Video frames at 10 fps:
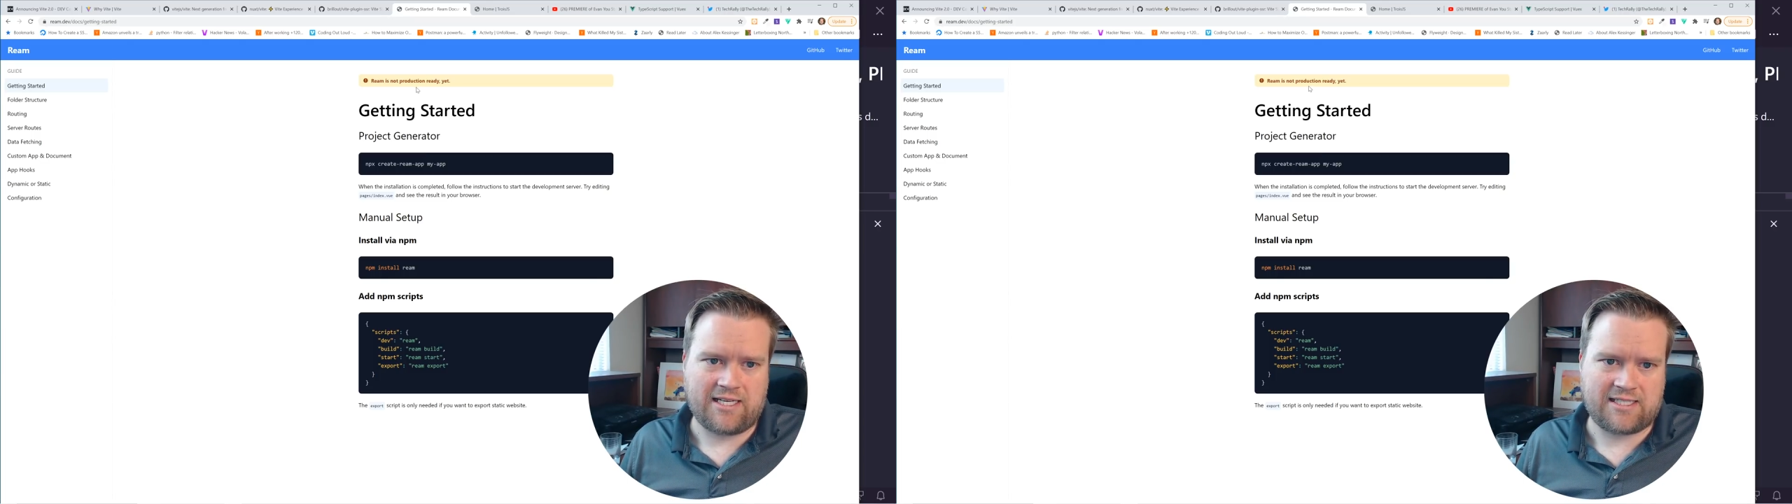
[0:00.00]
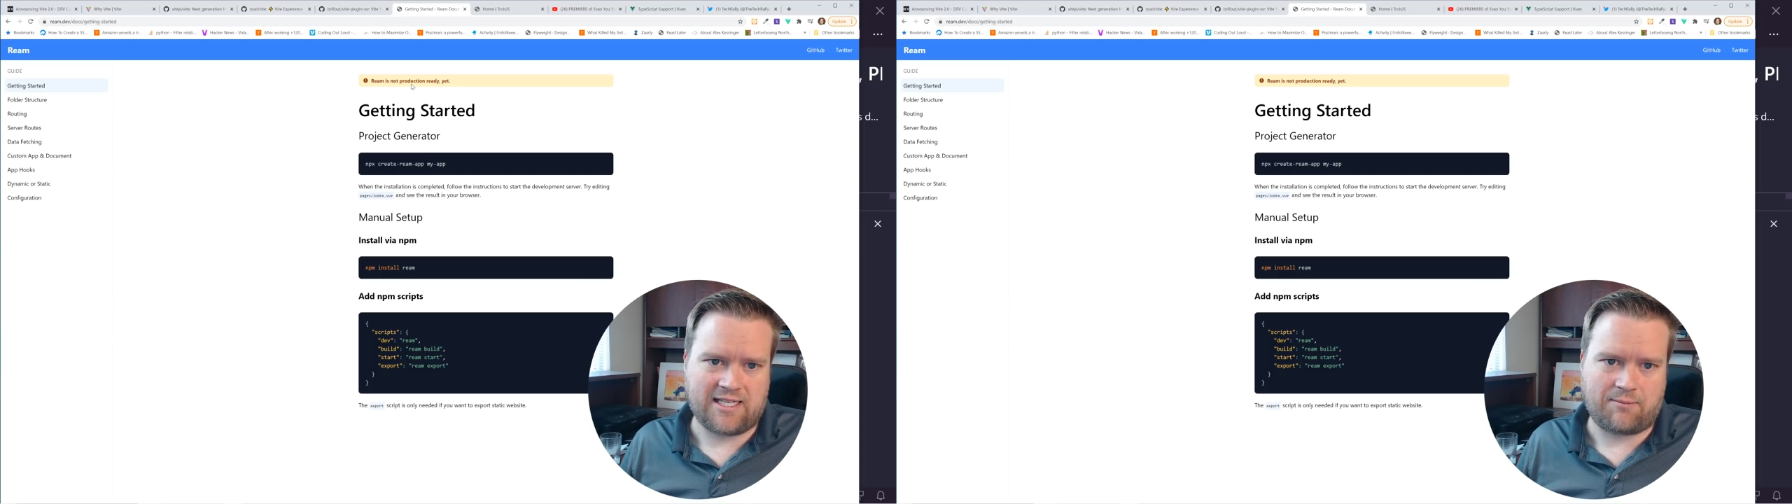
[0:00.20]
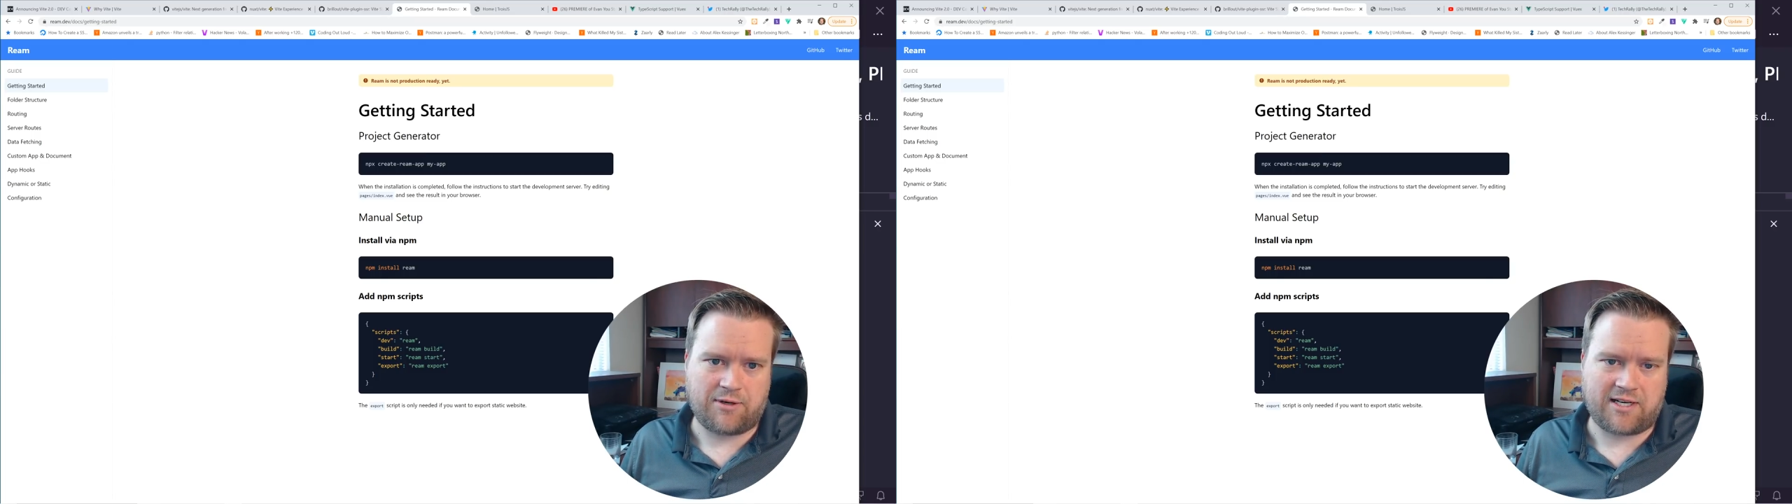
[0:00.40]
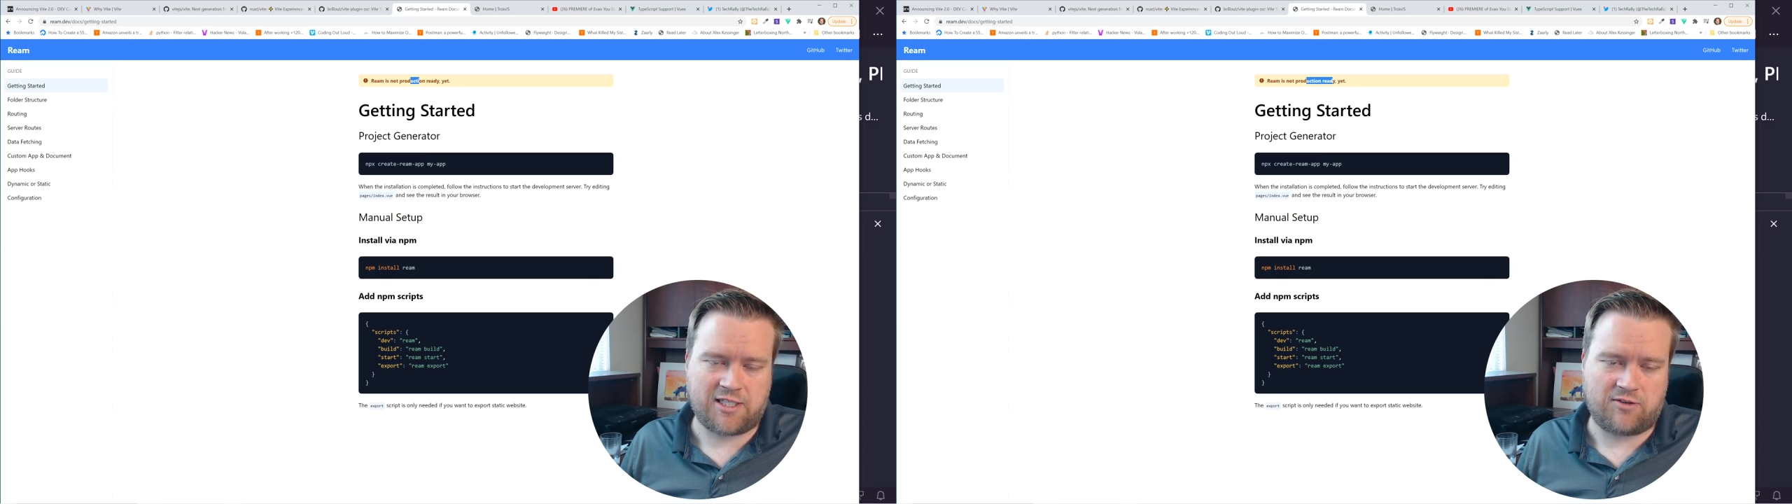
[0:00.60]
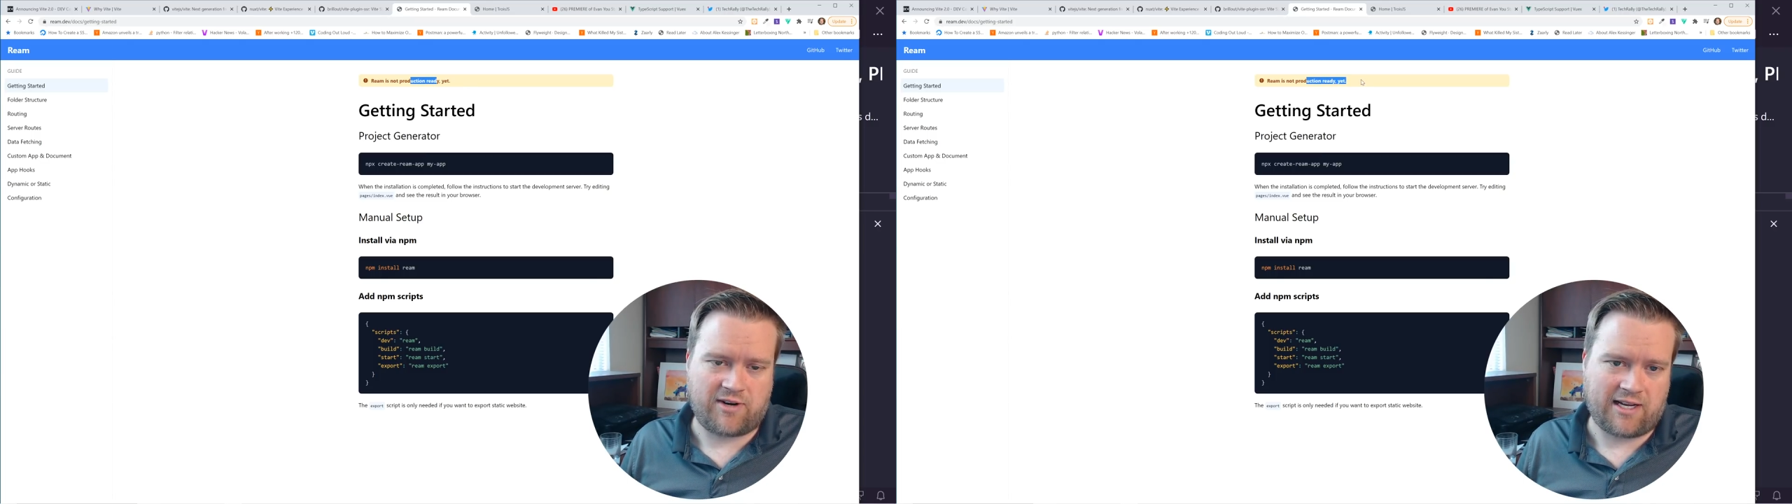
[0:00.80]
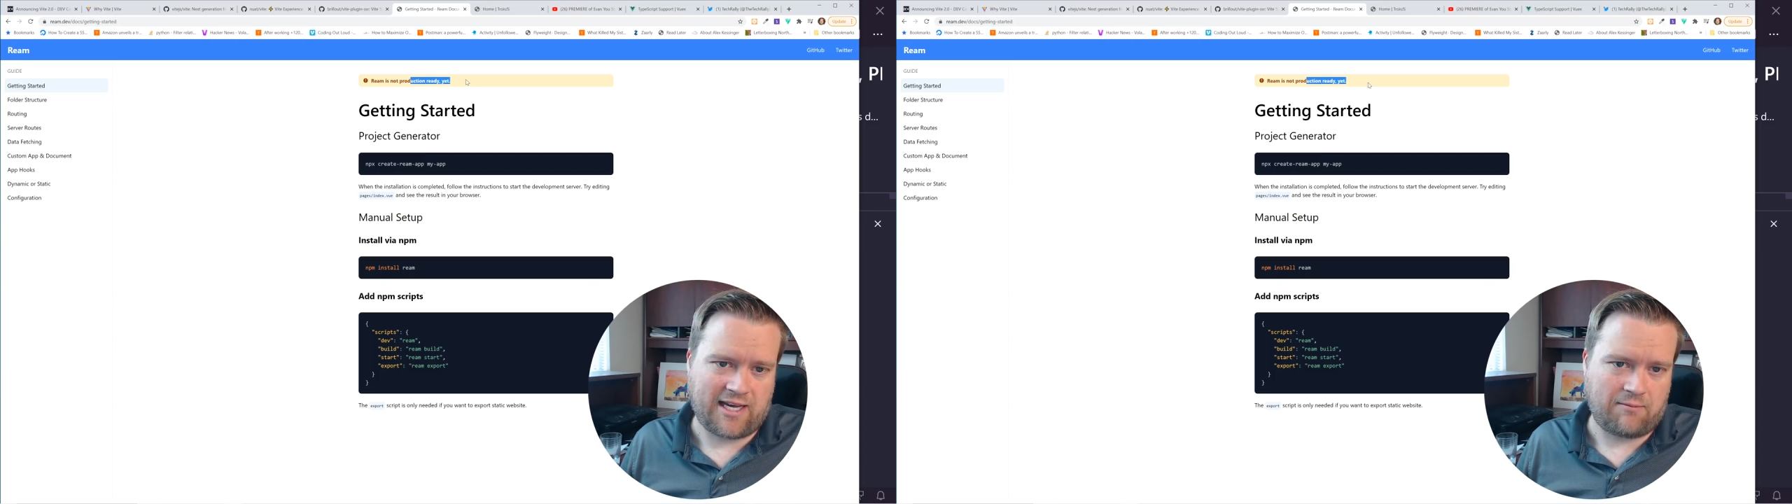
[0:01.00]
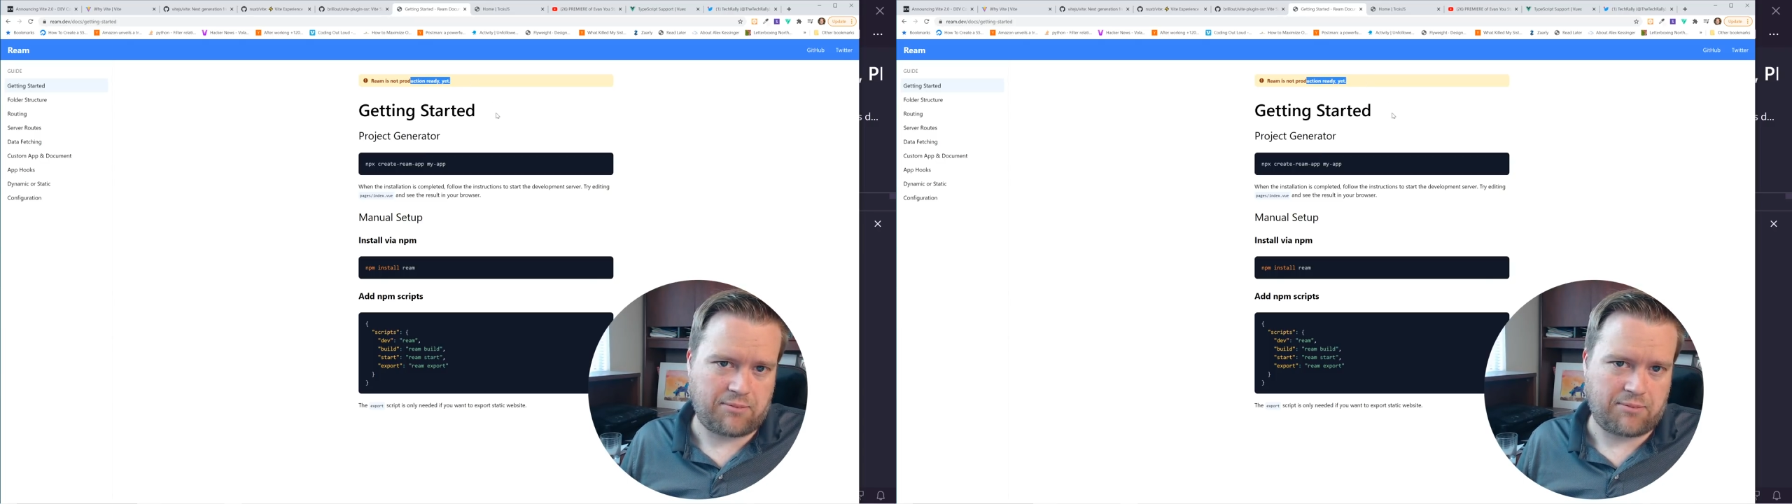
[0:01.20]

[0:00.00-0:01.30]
It's not production ready yet,